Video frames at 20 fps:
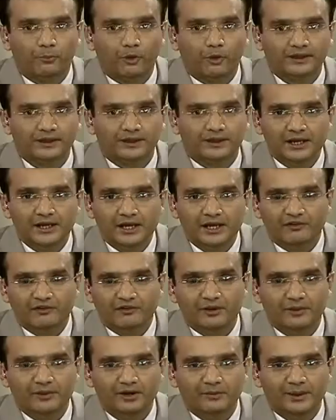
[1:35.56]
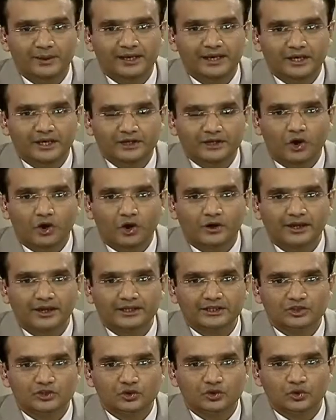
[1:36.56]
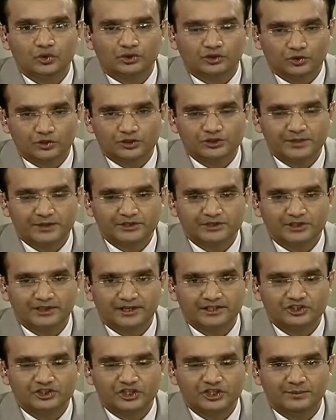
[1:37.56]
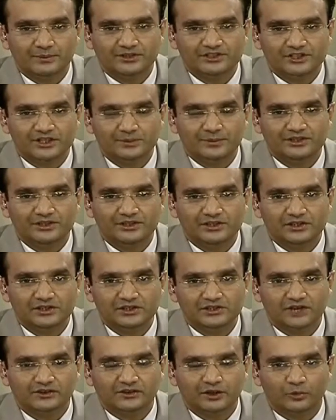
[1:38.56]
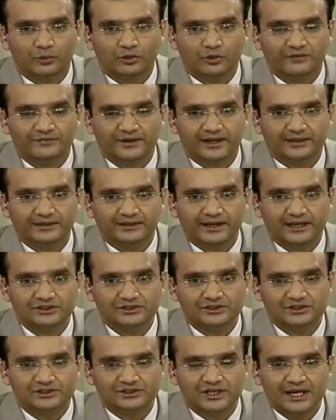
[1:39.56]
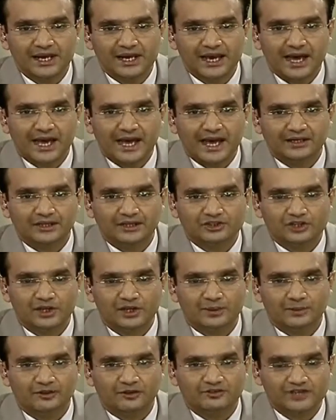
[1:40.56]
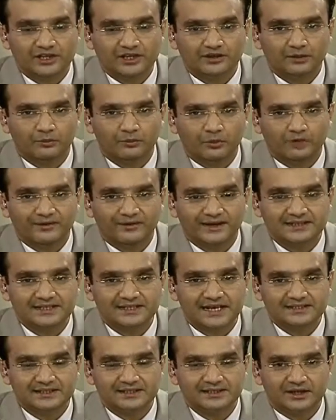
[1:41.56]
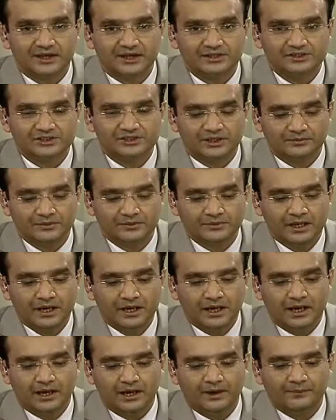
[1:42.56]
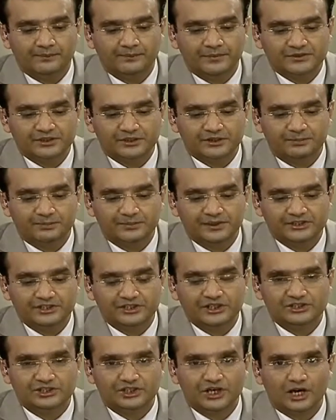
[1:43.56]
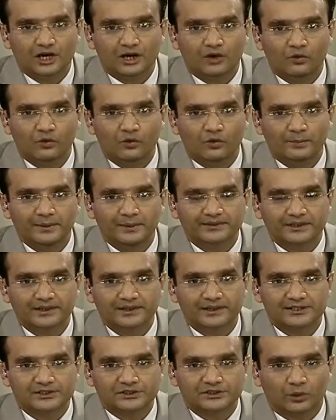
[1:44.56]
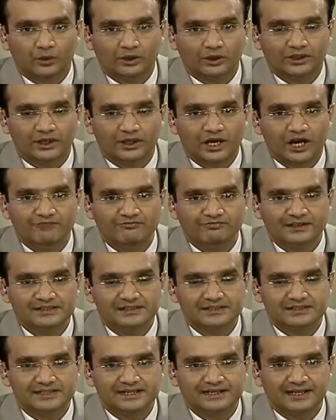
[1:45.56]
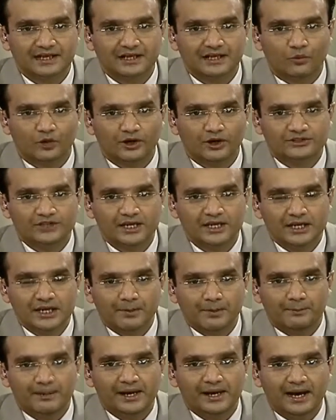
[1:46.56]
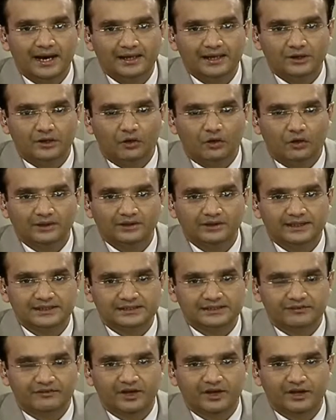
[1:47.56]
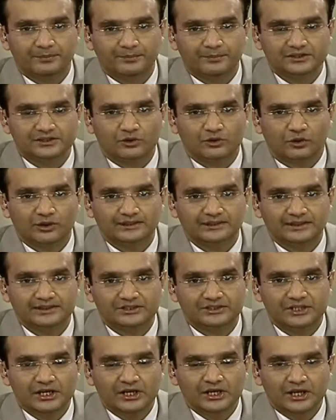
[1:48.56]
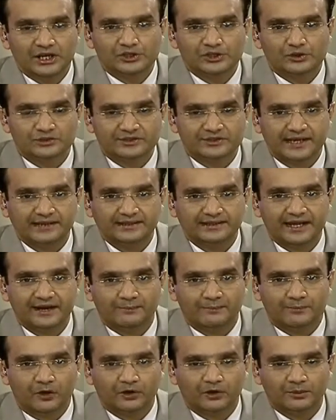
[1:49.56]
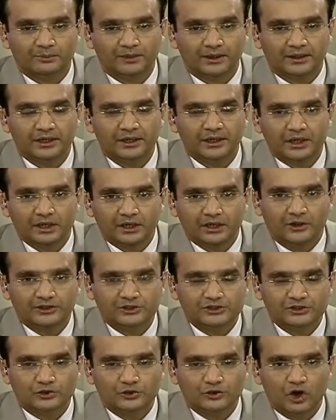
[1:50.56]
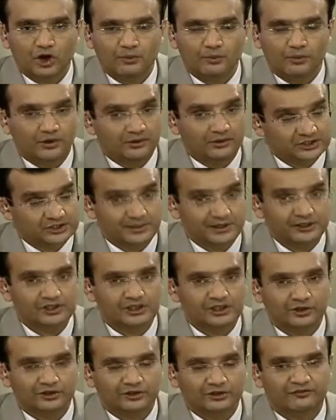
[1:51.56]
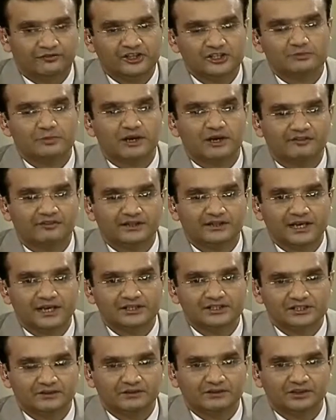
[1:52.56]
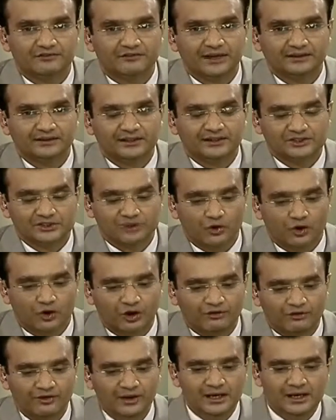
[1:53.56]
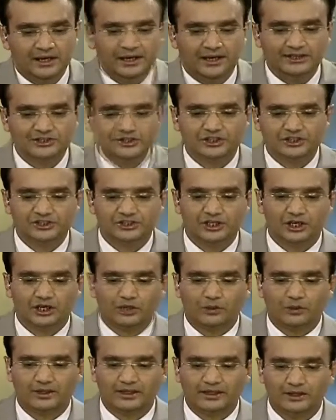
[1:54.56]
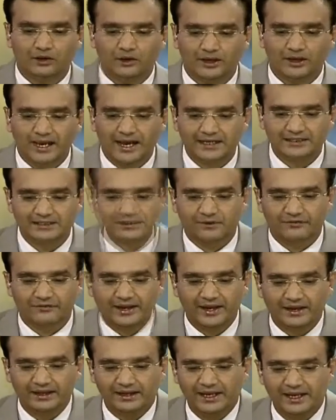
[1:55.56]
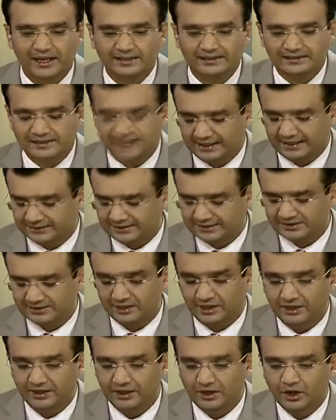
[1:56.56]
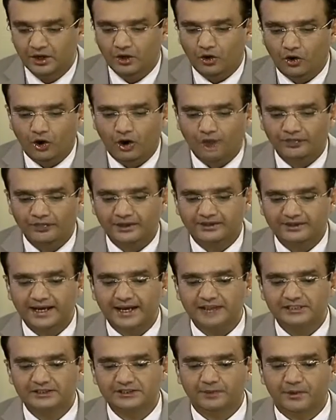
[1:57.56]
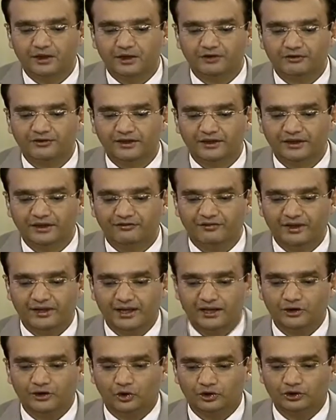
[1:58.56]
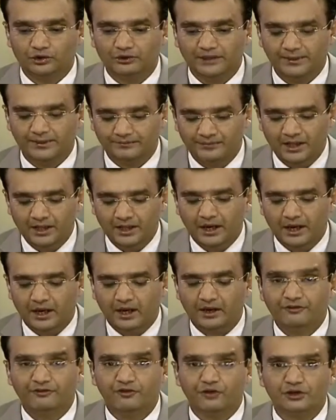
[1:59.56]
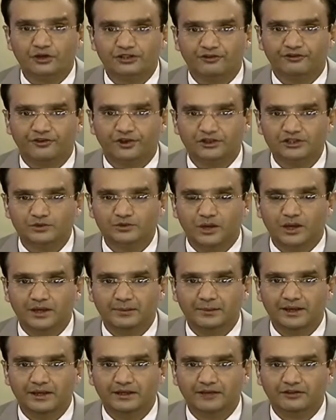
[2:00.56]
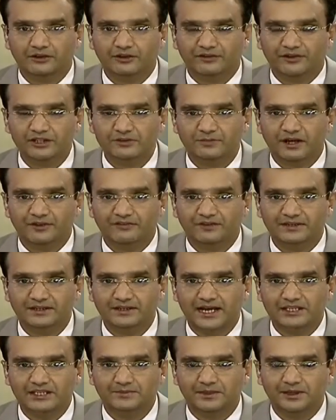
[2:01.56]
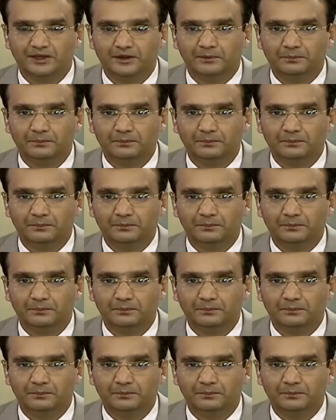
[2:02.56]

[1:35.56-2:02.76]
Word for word: important, we will be talking to two special guests, Chairman CBDT, Central Board of Direct Taxes, and Chairman of Central Board of Excise and Custom. Uh, Mr. P.C. Jha who will be telling us what the government's thinking was behind all these developments, all these issues that they have brought up. But lots to talk about, especially on the fringe benefit tax, given the fact that it's gone off. Let's just uh, quickly look at some of the headlines at this hour on the tax part of it, if we can go through them. Uh, of course, the first one being the fringe benefit tax being